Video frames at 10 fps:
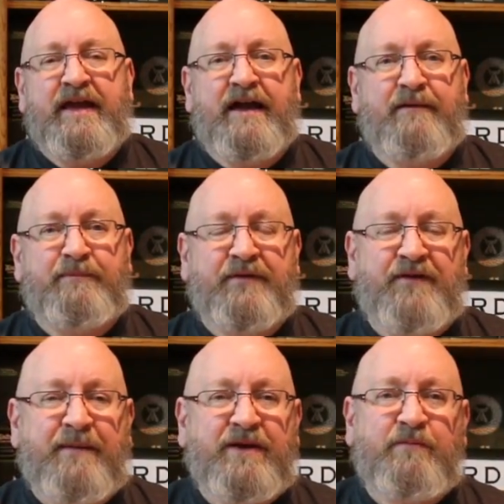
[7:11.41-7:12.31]
If
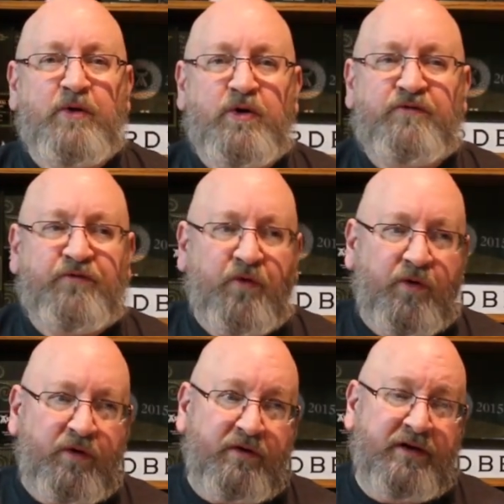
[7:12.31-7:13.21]
I'm in the mood
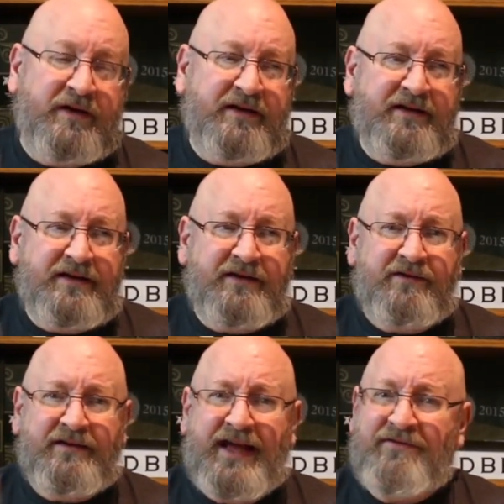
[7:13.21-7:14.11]
for, you
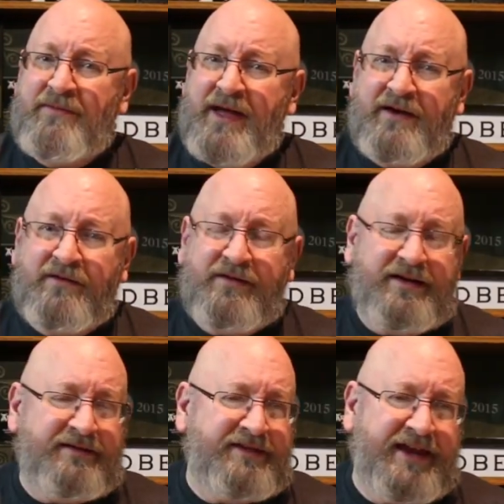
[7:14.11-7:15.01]
know, heavy metal,
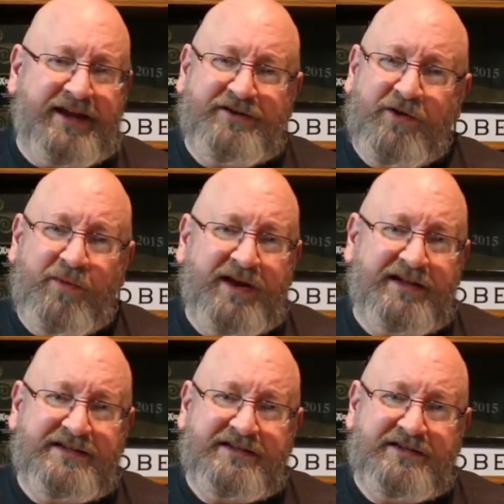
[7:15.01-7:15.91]
then I don't want to
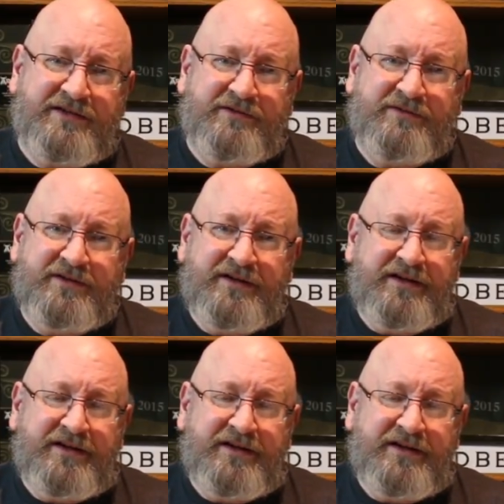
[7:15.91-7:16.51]
listen to,